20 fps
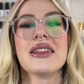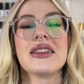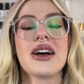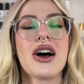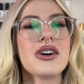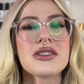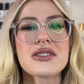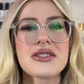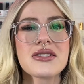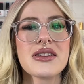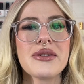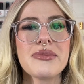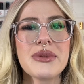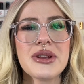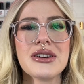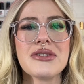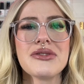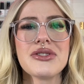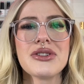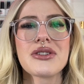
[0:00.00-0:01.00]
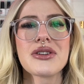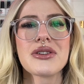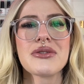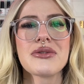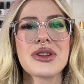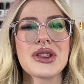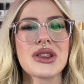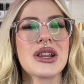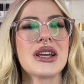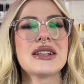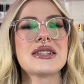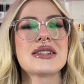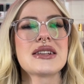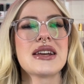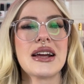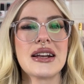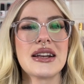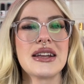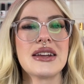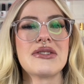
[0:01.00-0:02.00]
Also, let me know if you can relate to
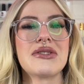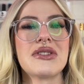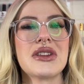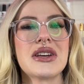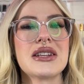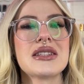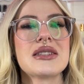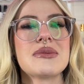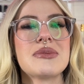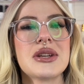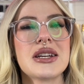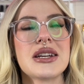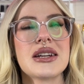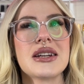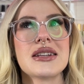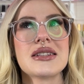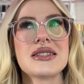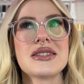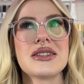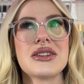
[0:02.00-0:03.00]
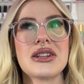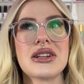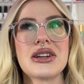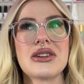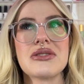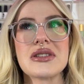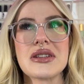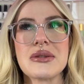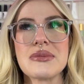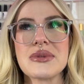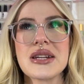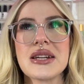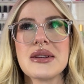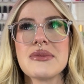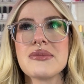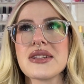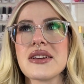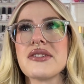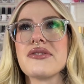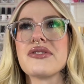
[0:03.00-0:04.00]
any of this, because, you know,
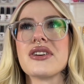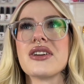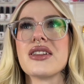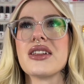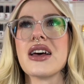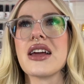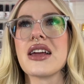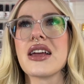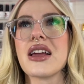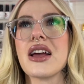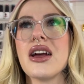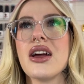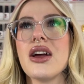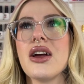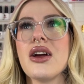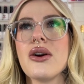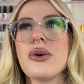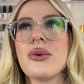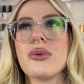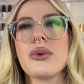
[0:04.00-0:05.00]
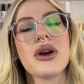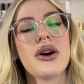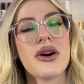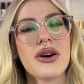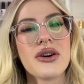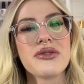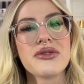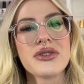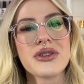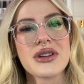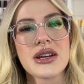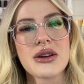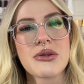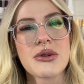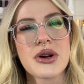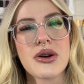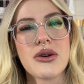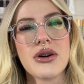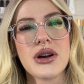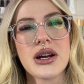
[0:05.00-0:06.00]
sometimes I feel like we all feel like we're
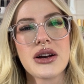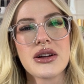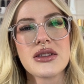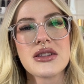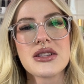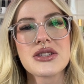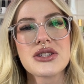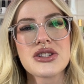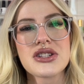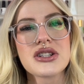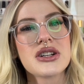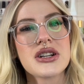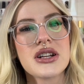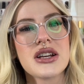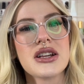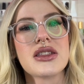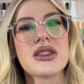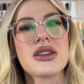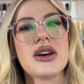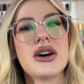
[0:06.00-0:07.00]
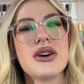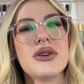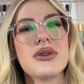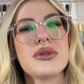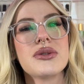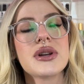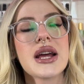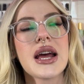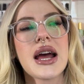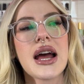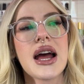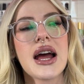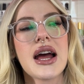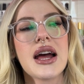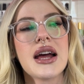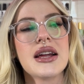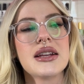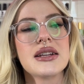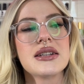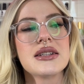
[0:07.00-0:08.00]
going on this journey alone,
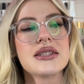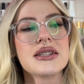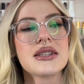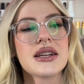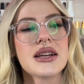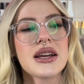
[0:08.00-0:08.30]
and